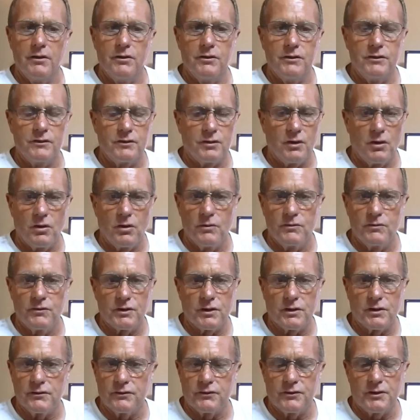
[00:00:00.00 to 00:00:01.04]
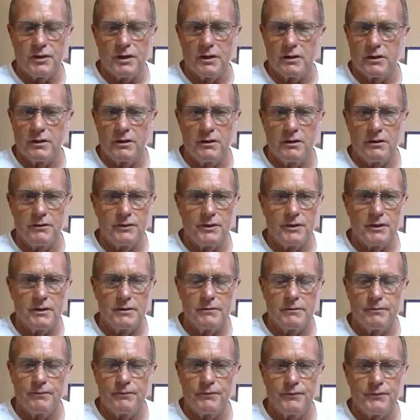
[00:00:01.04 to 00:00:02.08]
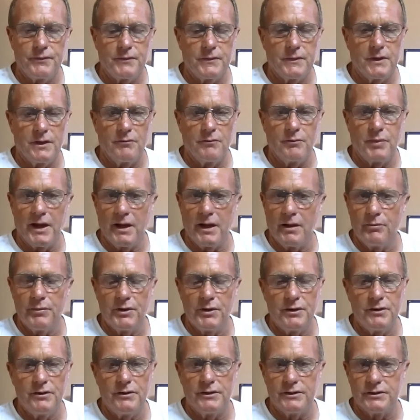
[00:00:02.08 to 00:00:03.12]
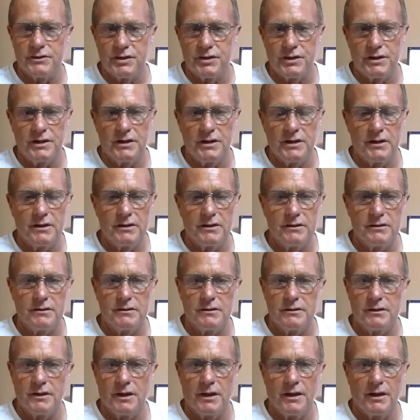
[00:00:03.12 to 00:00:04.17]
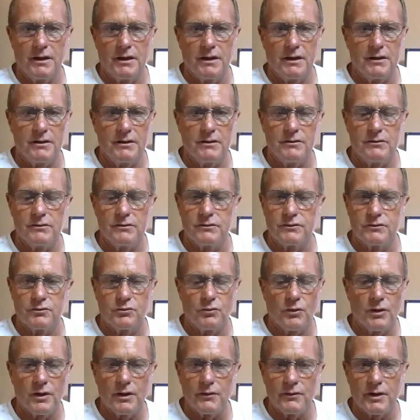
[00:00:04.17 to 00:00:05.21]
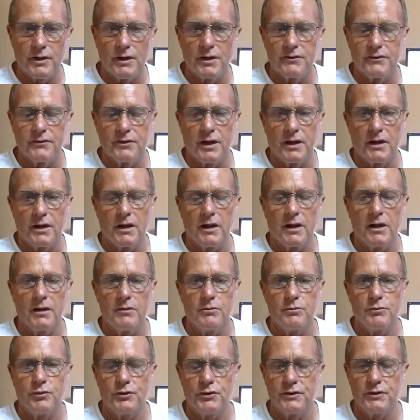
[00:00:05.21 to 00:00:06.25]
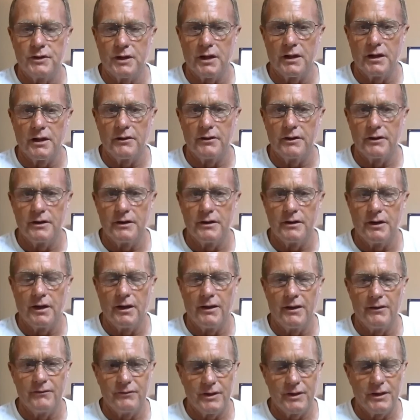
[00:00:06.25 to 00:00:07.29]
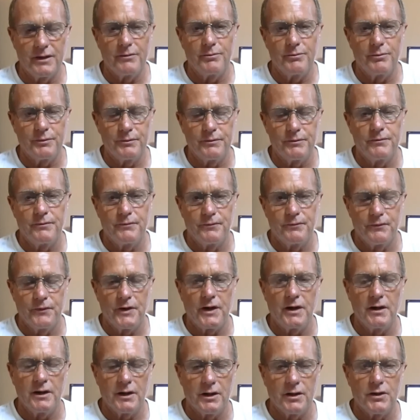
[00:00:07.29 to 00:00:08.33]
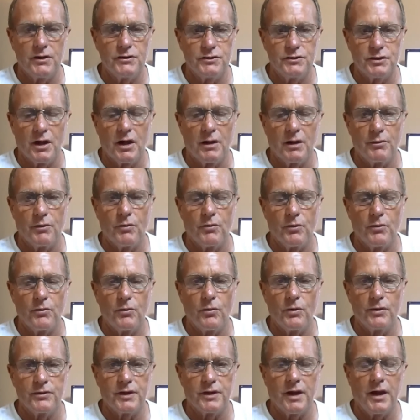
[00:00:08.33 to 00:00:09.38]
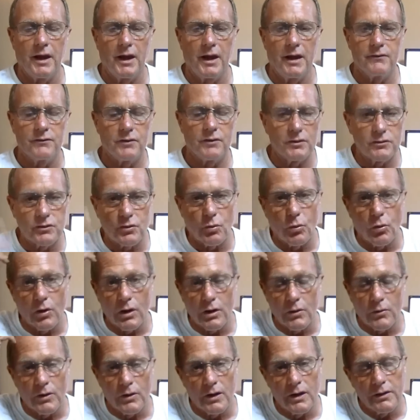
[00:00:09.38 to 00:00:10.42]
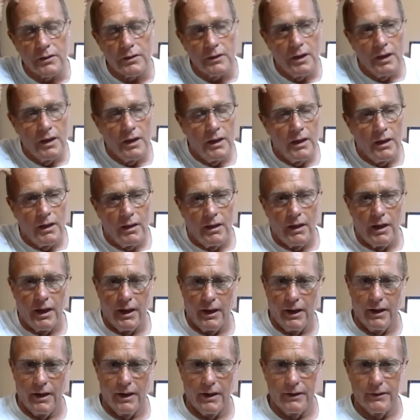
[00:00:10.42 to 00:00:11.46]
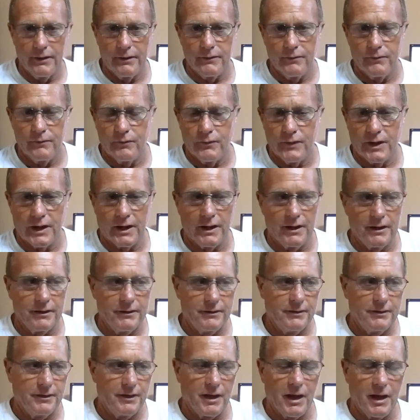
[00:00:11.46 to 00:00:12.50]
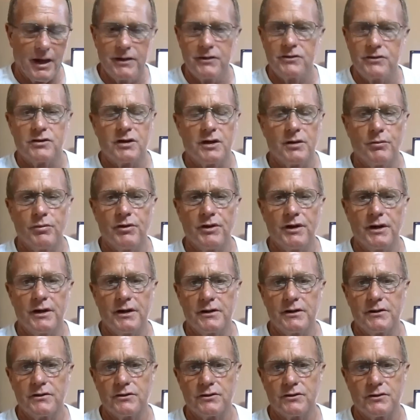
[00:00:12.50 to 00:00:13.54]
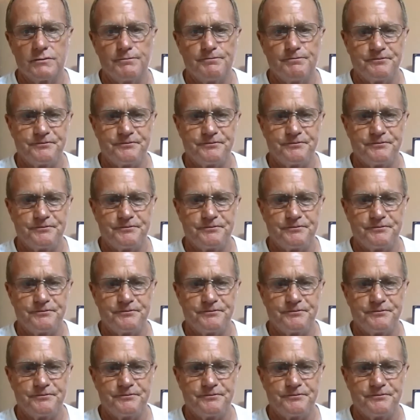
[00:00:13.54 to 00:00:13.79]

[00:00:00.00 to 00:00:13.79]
these homes are constructed of a bamboo and tin and whatever else they can get and put together, and they've done a fairly good job of what they have to work with. And they got 9 siblings.